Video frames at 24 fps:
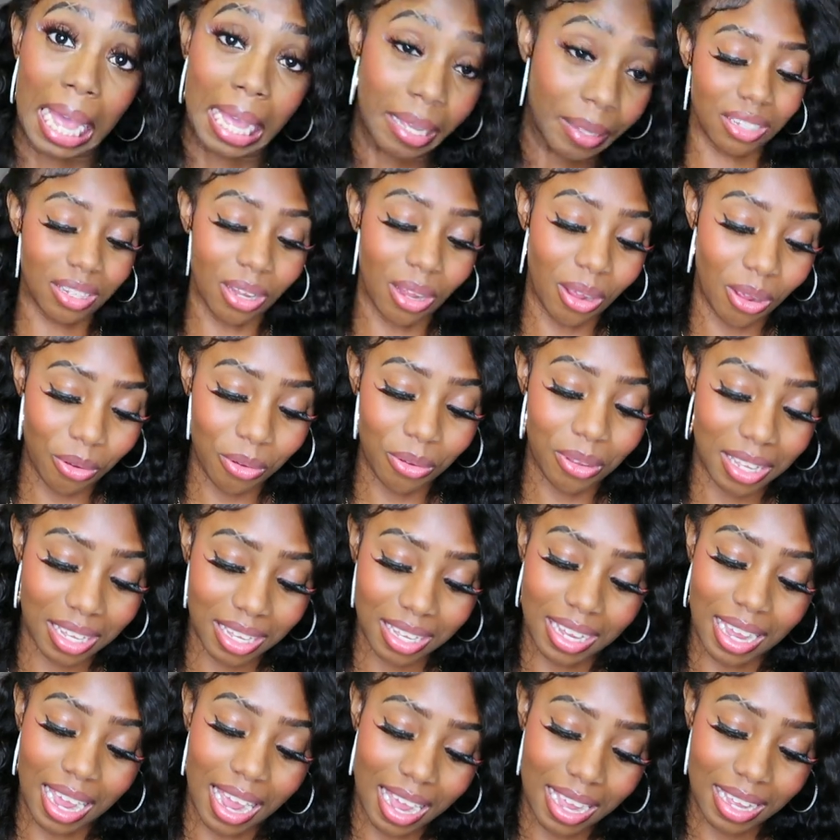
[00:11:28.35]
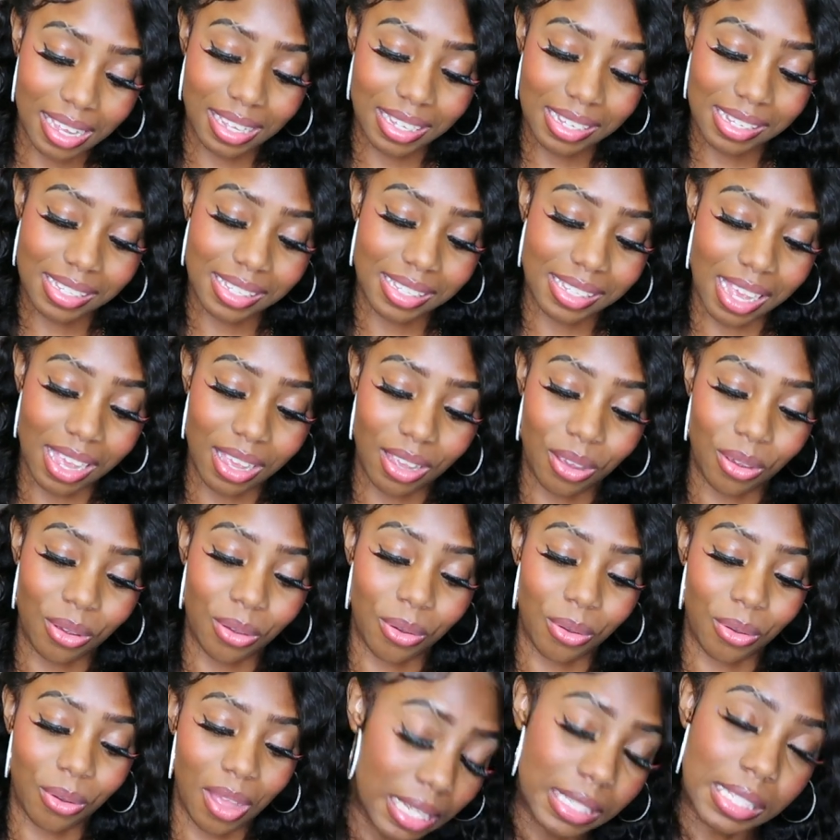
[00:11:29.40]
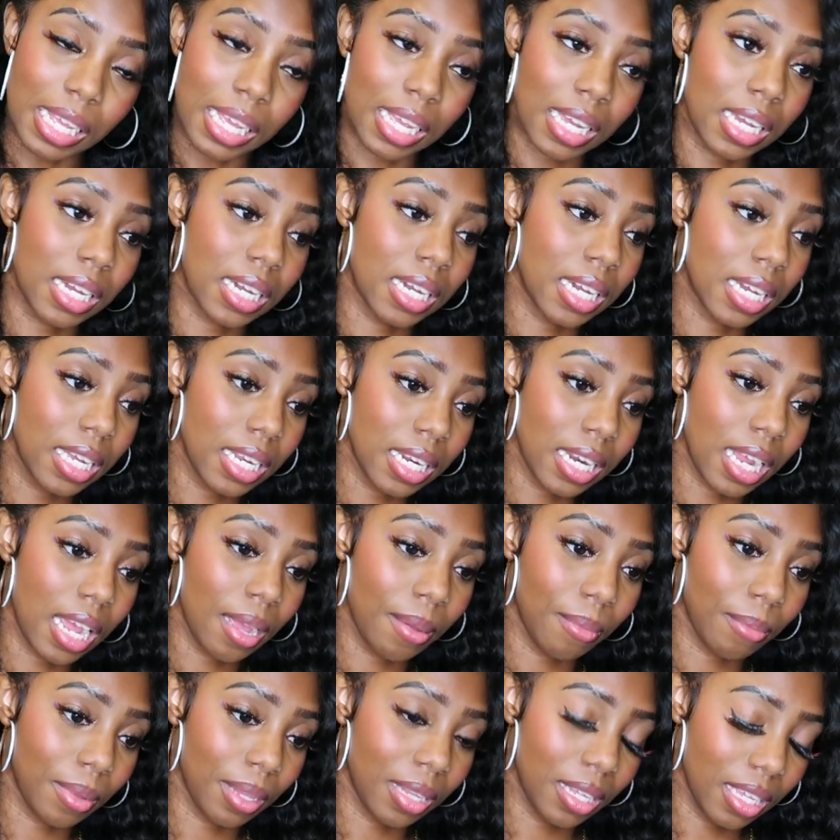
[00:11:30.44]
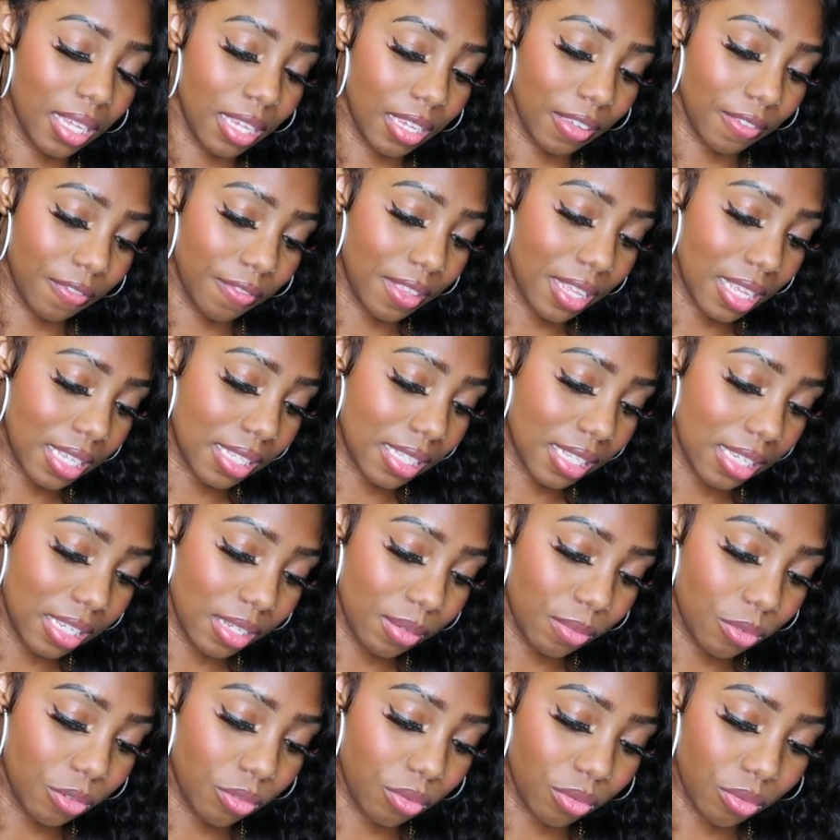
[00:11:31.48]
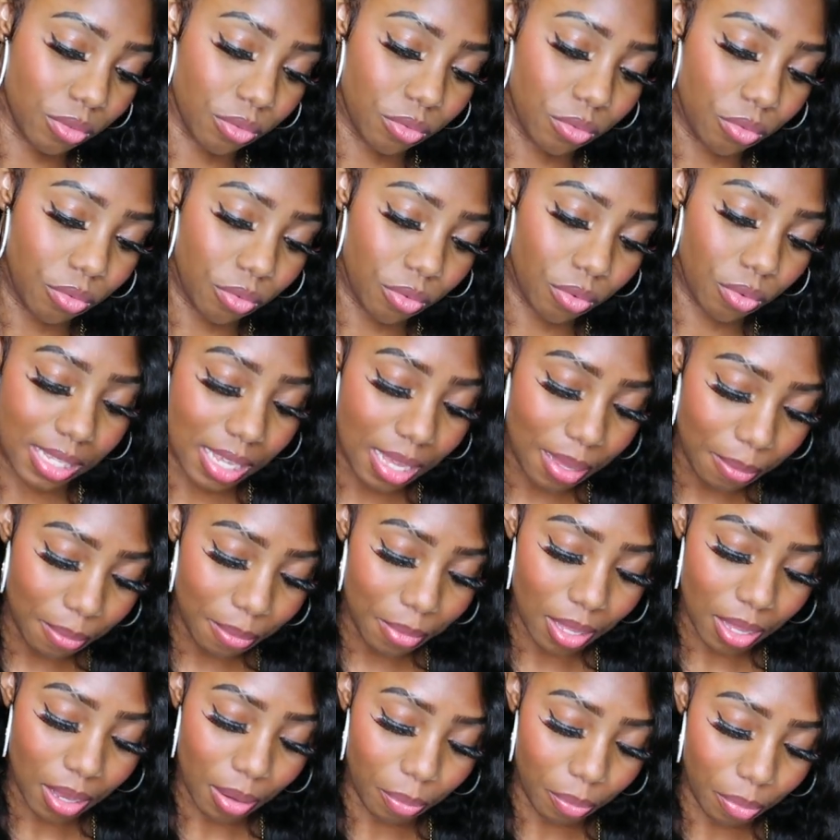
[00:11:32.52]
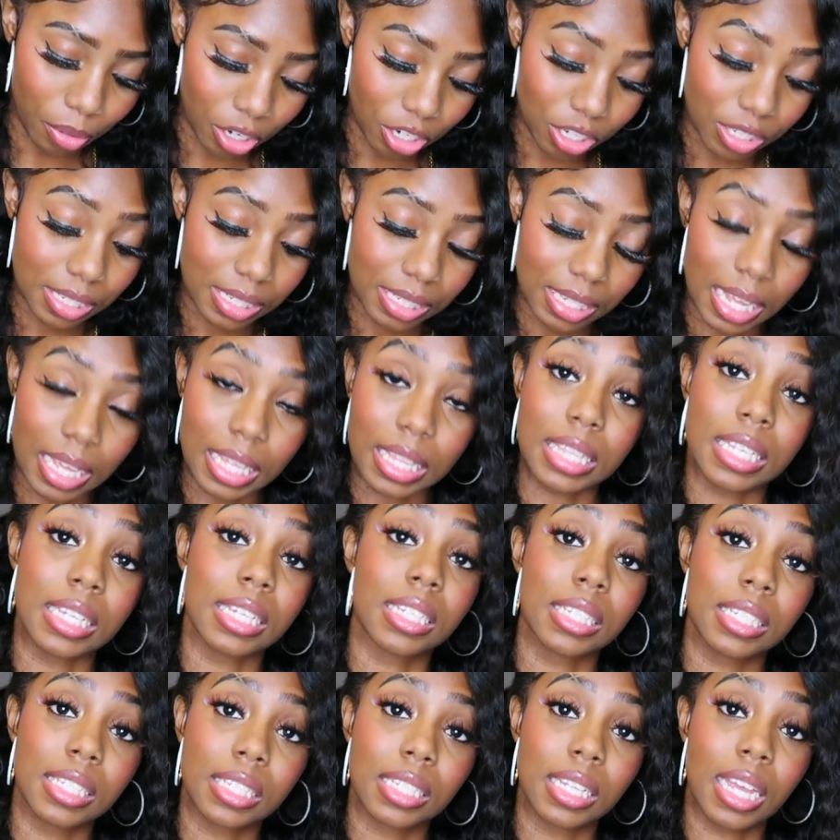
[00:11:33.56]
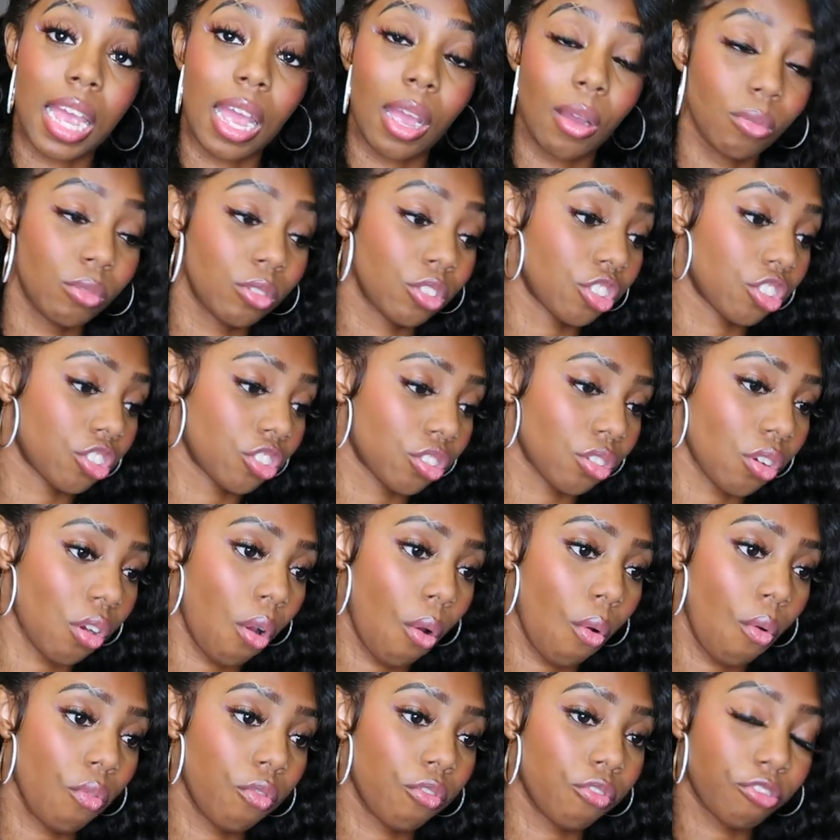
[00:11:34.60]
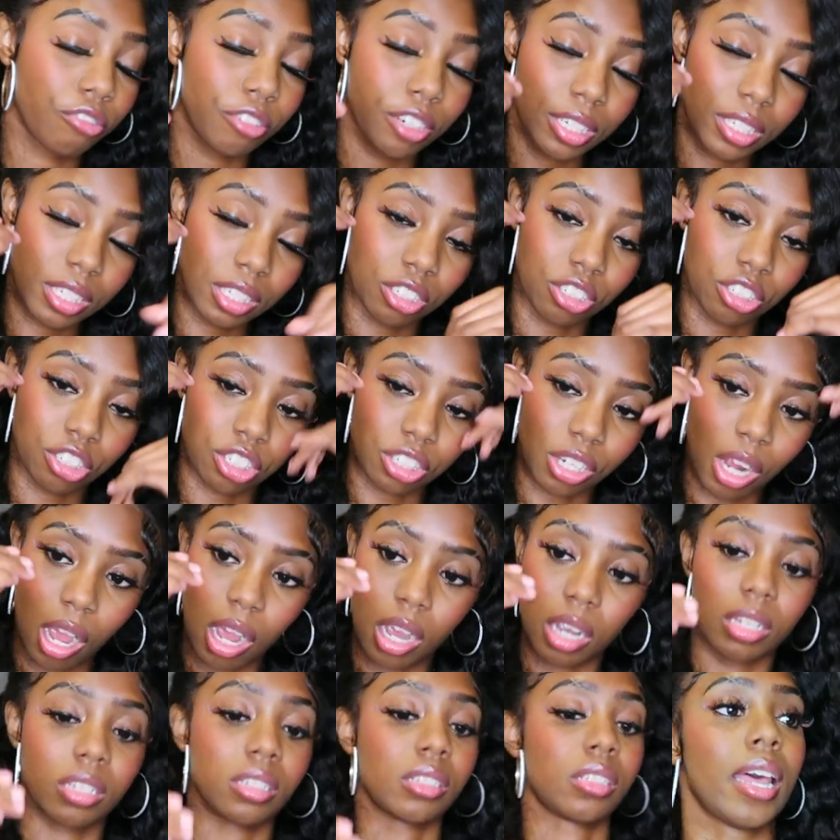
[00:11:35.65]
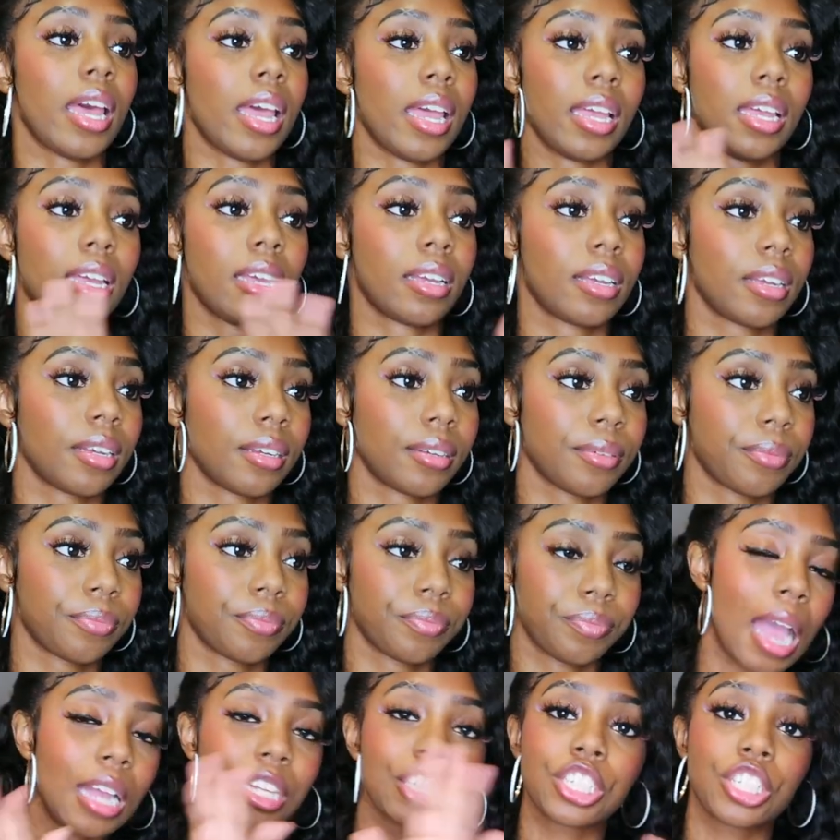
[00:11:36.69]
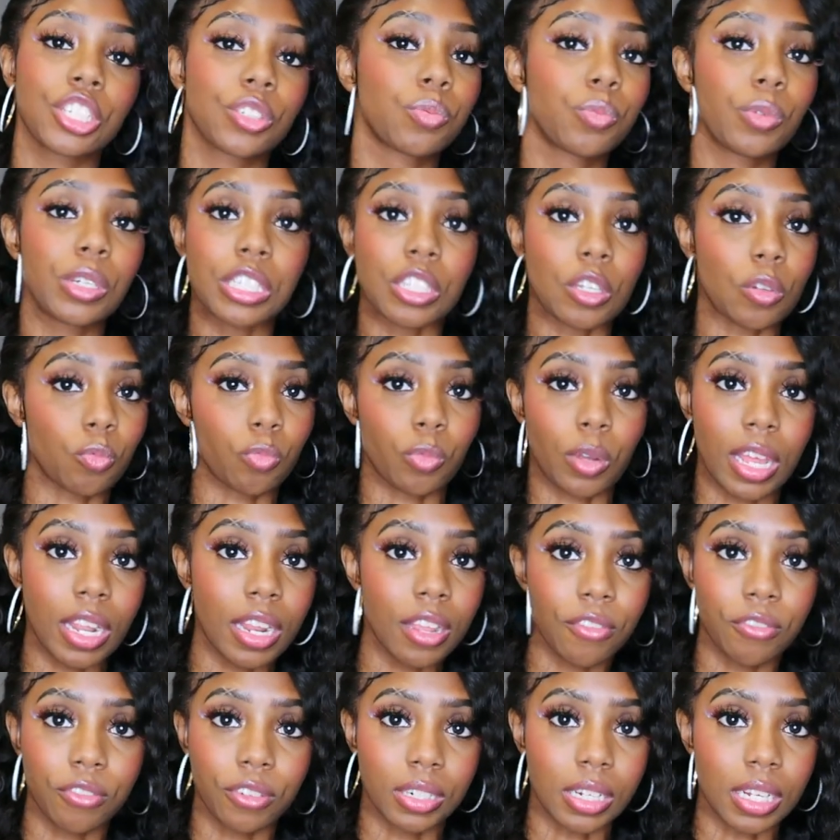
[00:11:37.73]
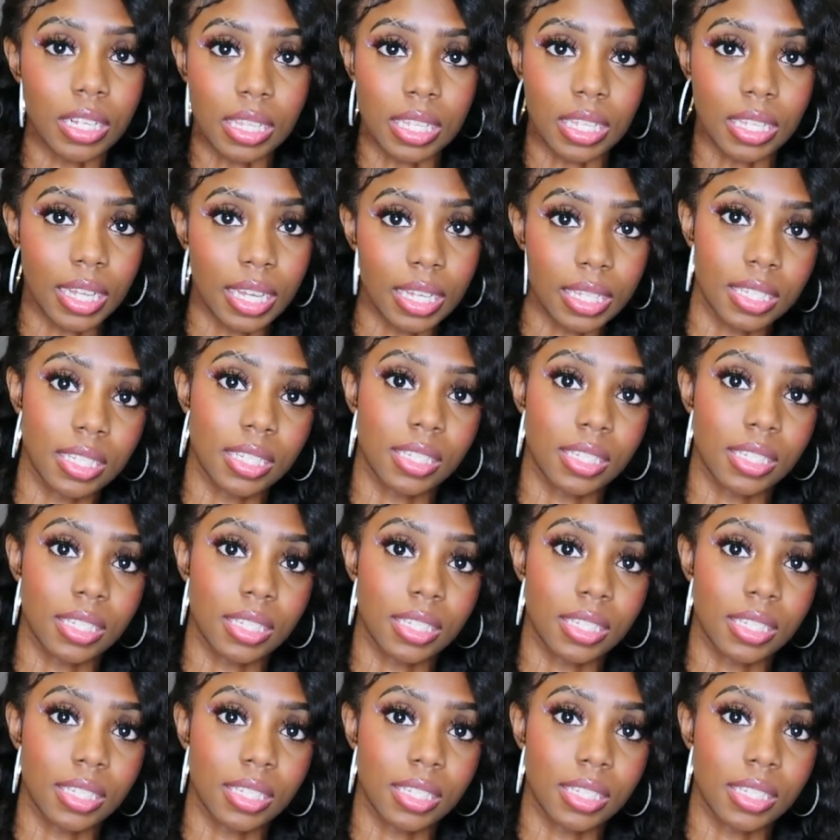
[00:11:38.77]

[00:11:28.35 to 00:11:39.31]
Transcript: Low key, high key psycho. Because I could not believe that Temu sent me a purse like this. I was so freaking shocked. Like, I just wasn't ready for nothing like